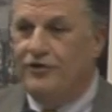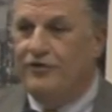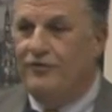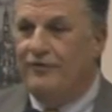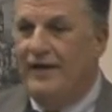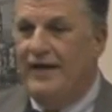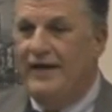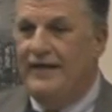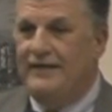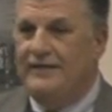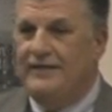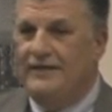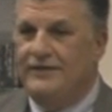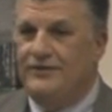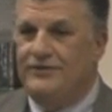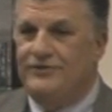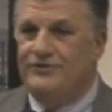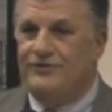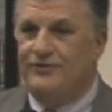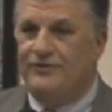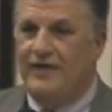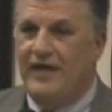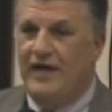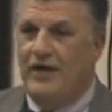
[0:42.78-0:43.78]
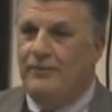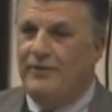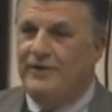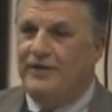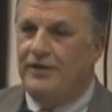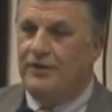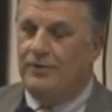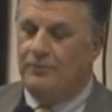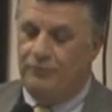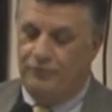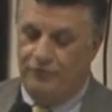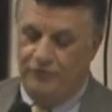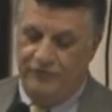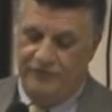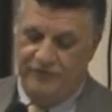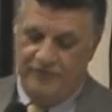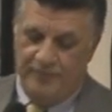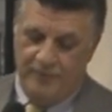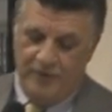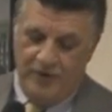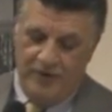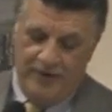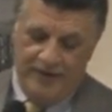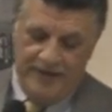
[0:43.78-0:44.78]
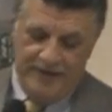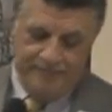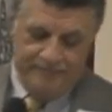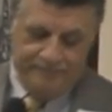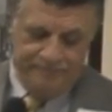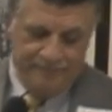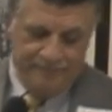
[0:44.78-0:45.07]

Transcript: your ideas on how we can improve the party.